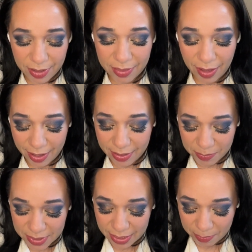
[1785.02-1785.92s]
the
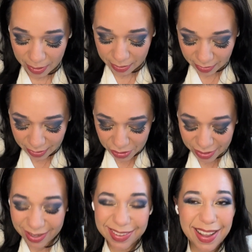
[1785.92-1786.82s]
items in my collection
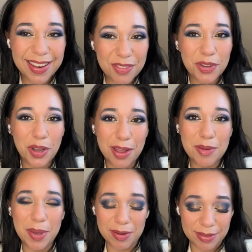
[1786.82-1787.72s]
that I kind of forgotten
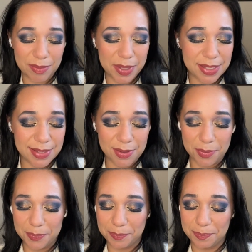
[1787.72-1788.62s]
about a little bit. So